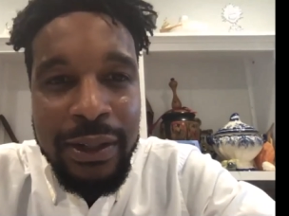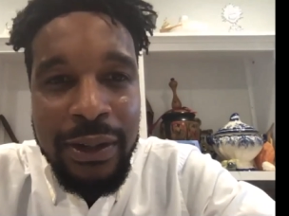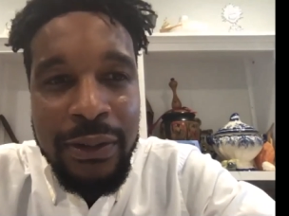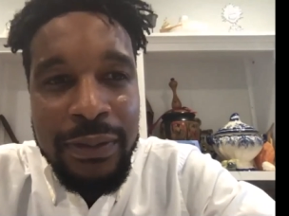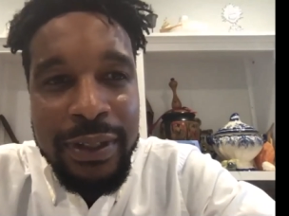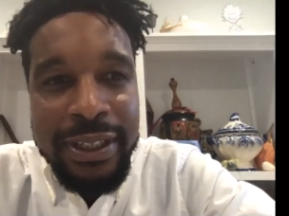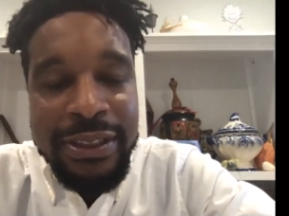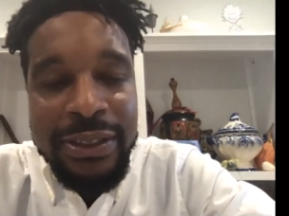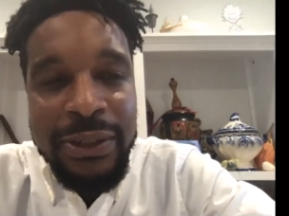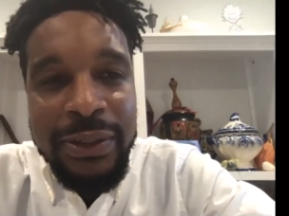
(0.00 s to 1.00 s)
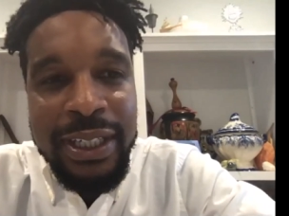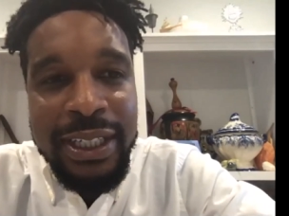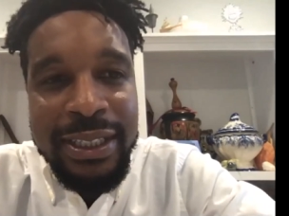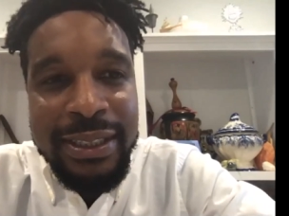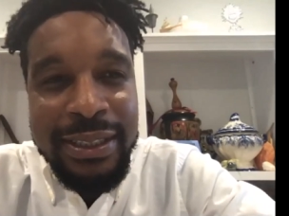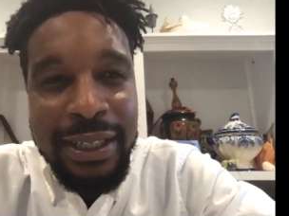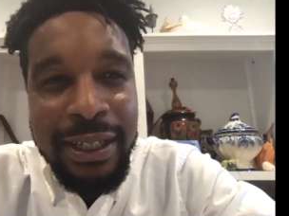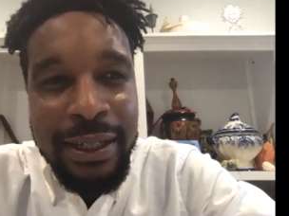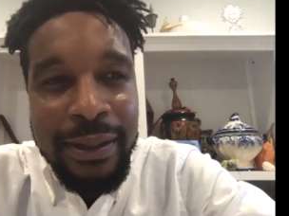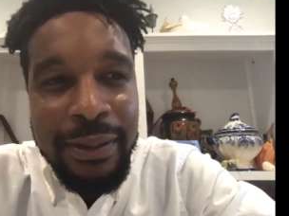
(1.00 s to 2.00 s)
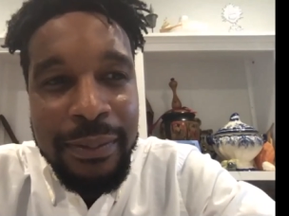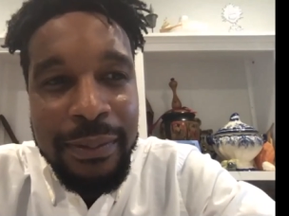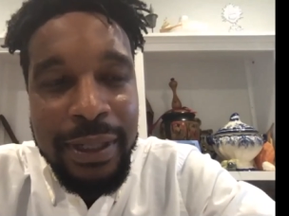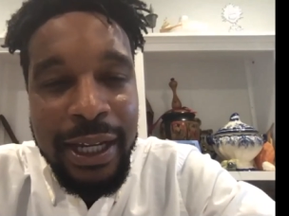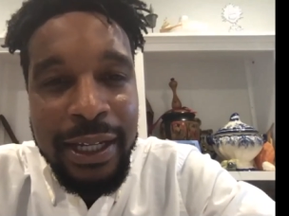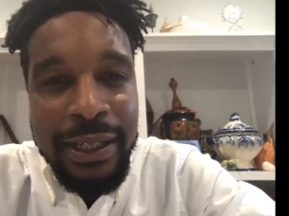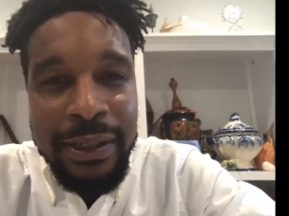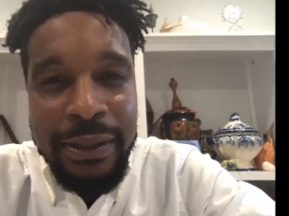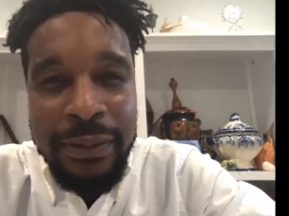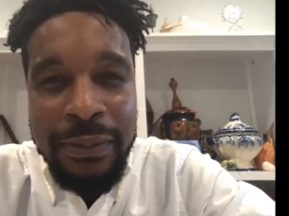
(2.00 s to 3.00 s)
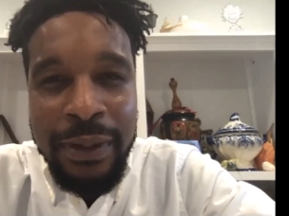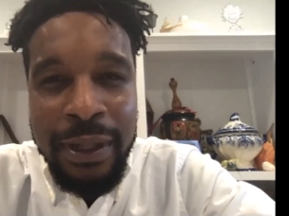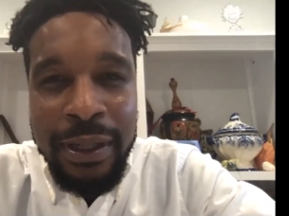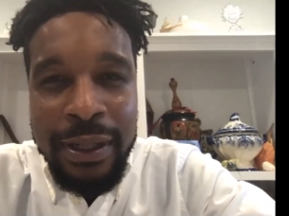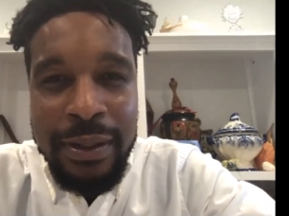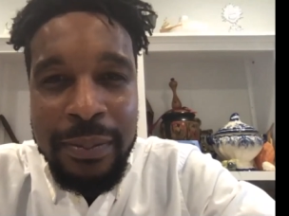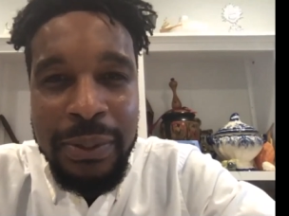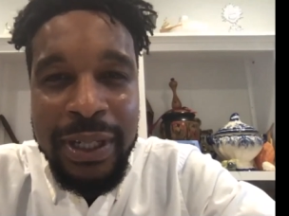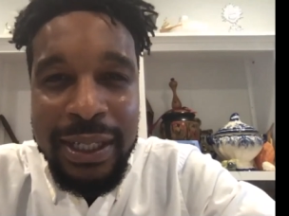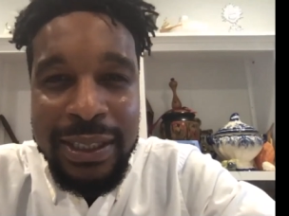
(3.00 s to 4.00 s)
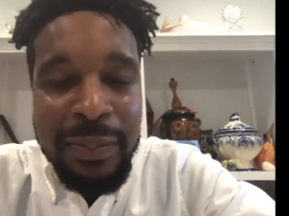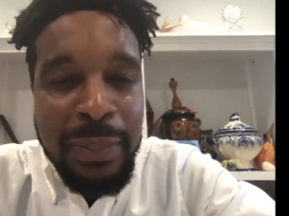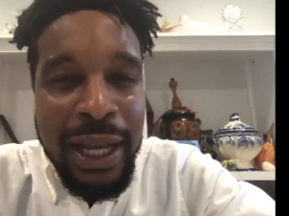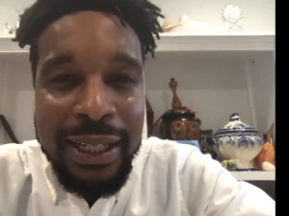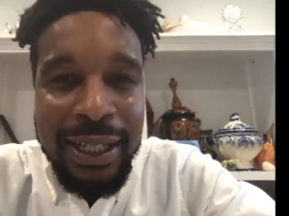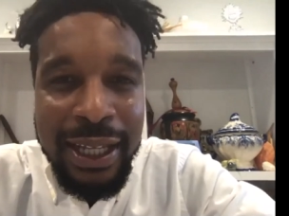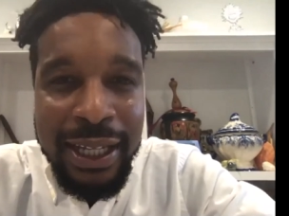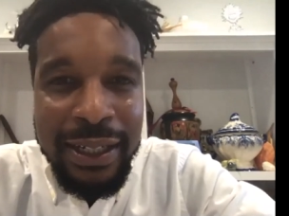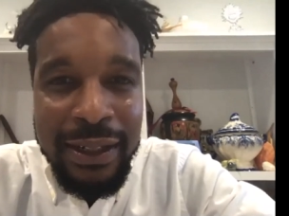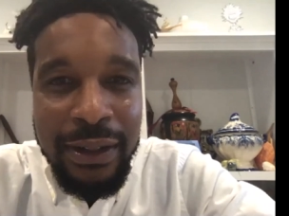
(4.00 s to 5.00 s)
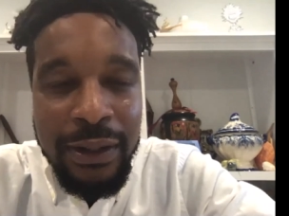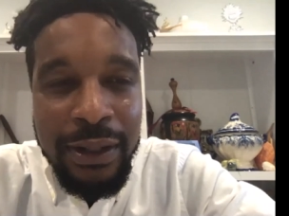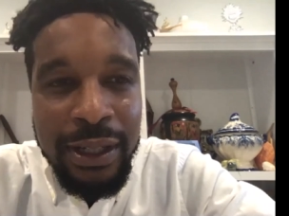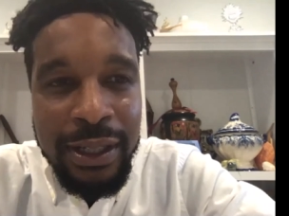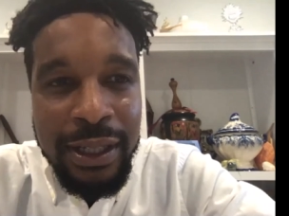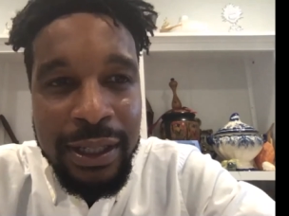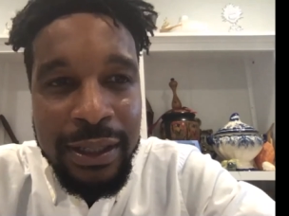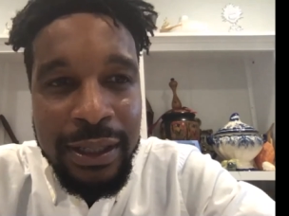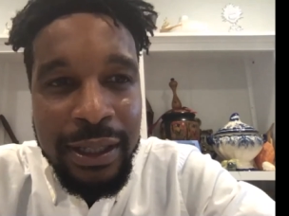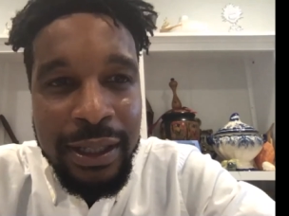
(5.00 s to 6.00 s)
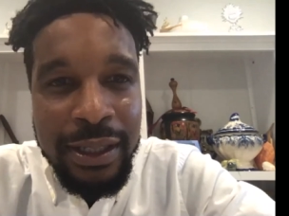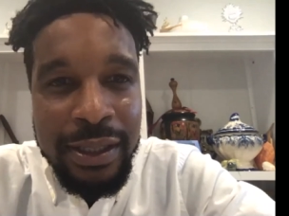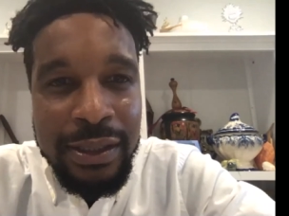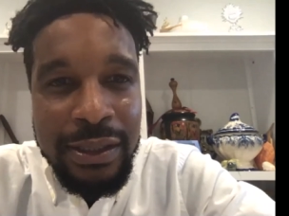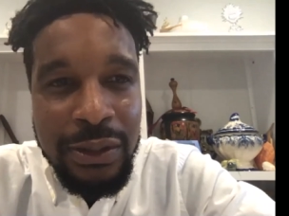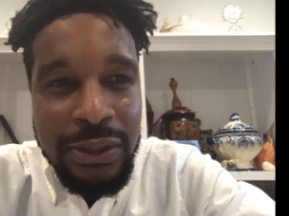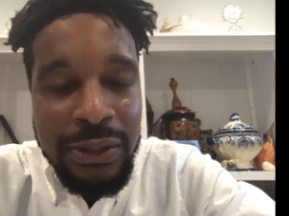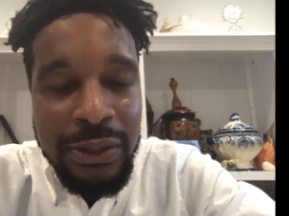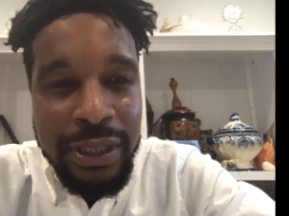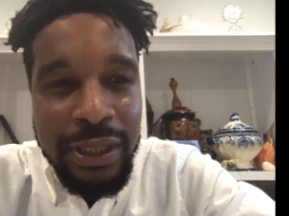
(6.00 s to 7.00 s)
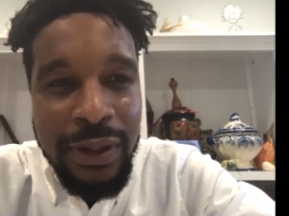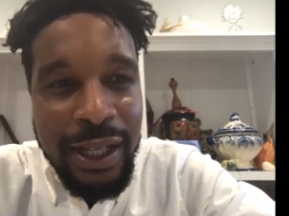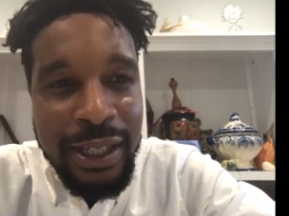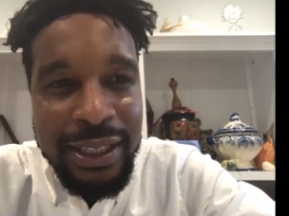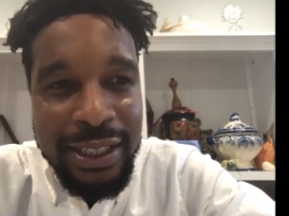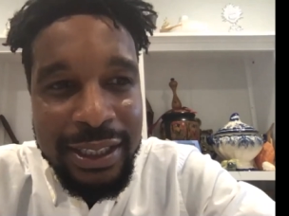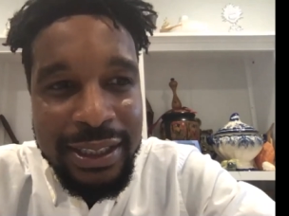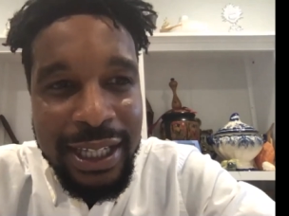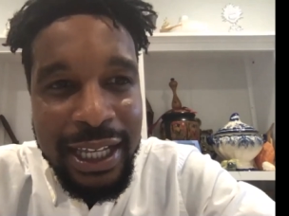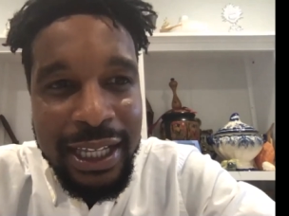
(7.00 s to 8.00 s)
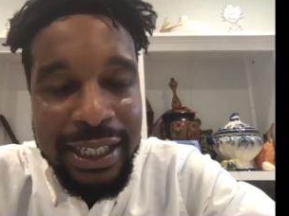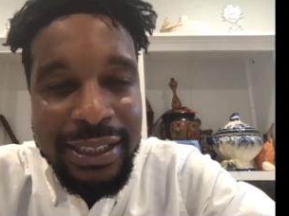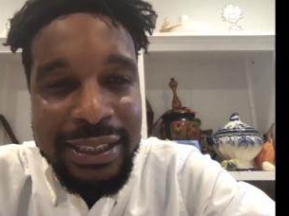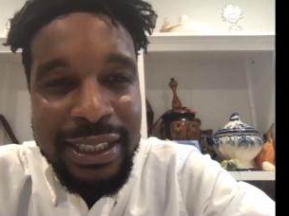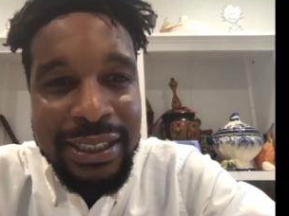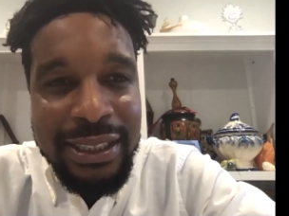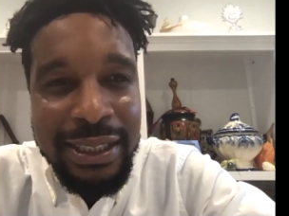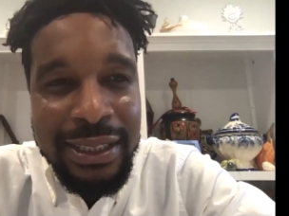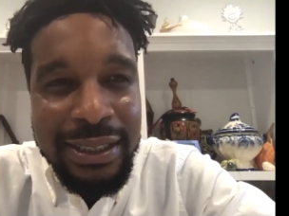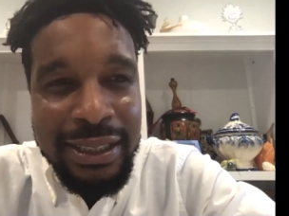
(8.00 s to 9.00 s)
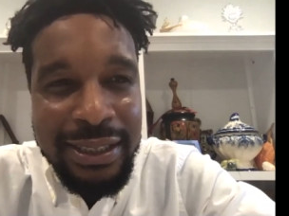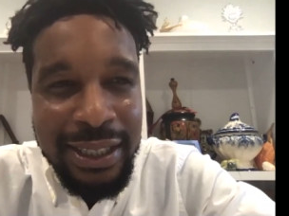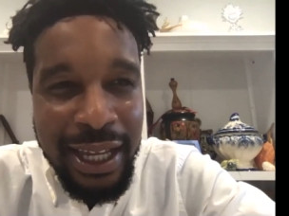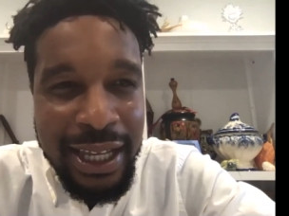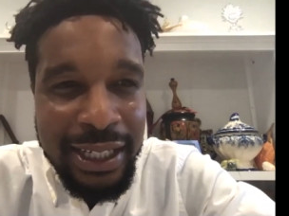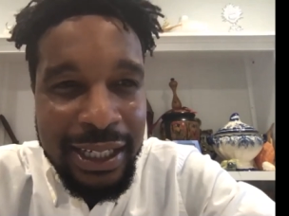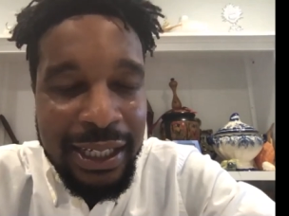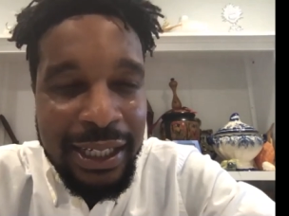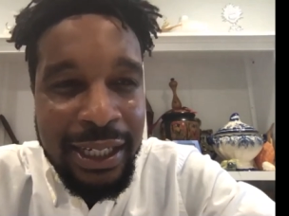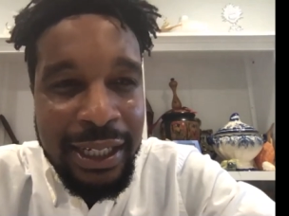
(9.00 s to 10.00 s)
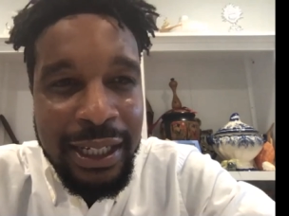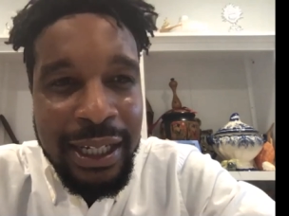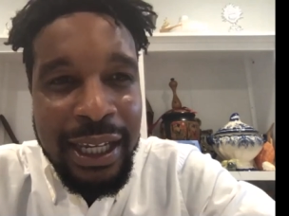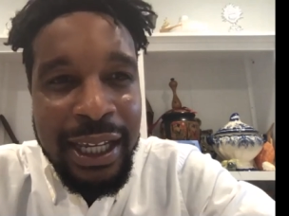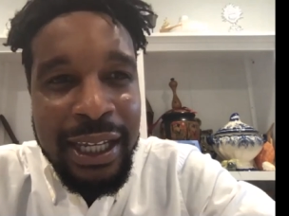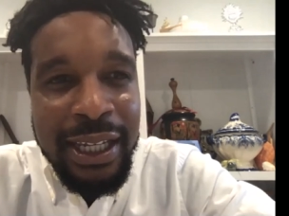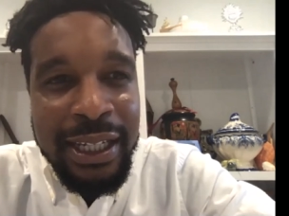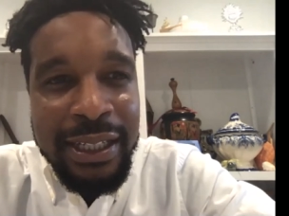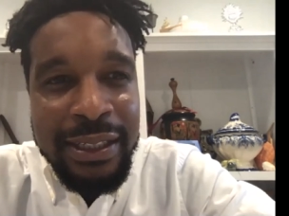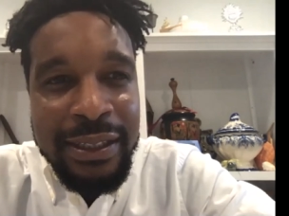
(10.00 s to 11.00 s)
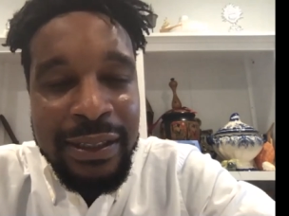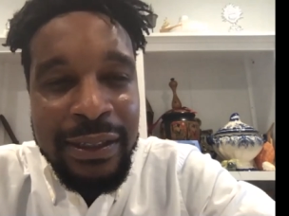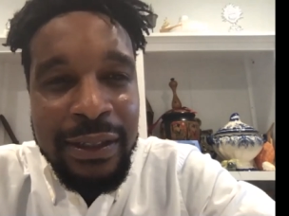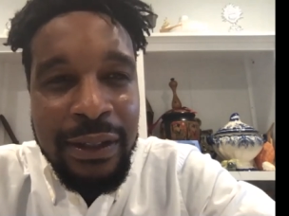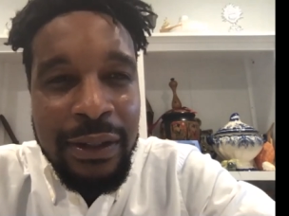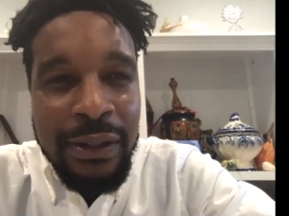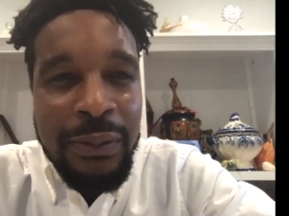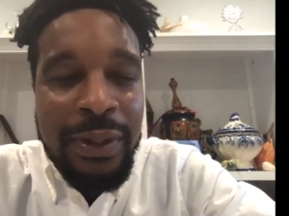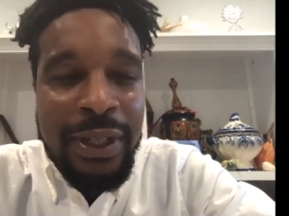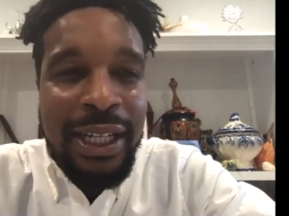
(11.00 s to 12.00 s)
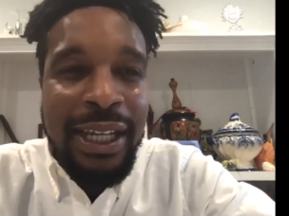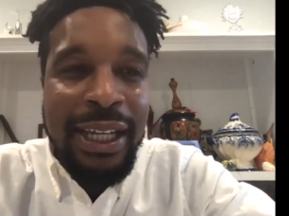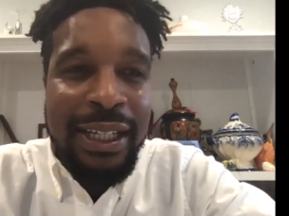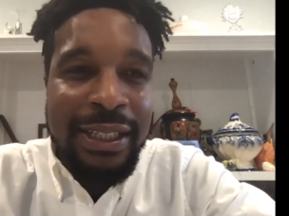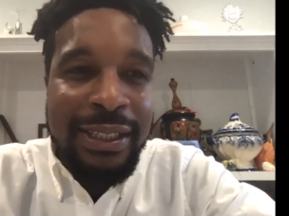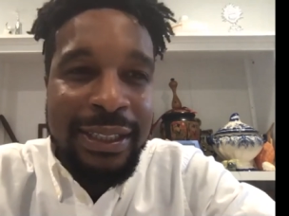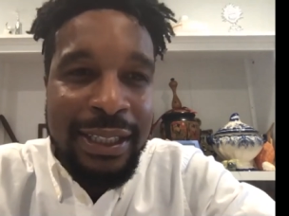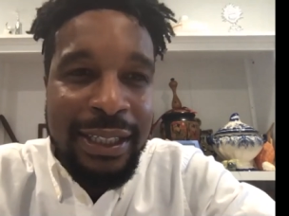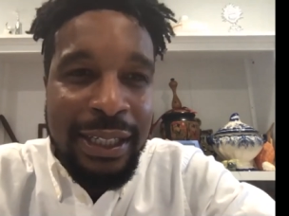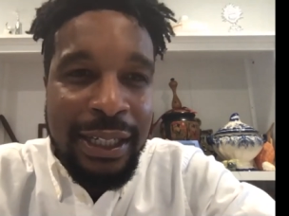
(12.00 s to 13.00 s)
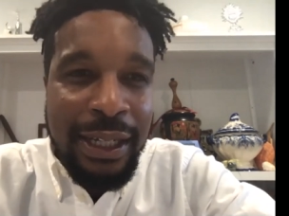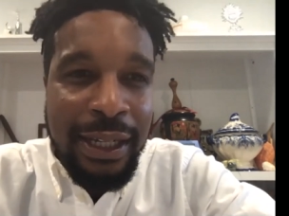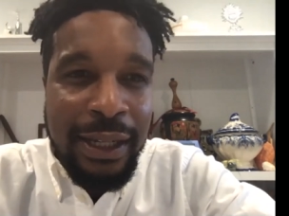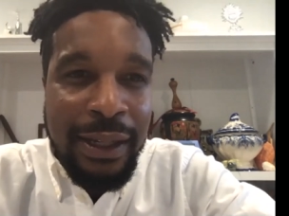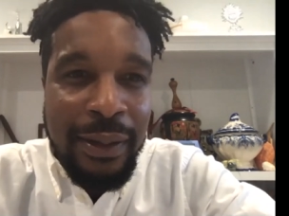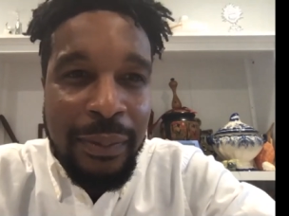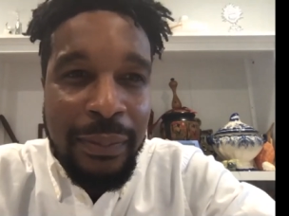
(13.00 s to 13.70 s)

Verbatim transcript: COVID is doing is kind of putting a spotlight on the social inequalities that exist in society. And on the one hand, uh,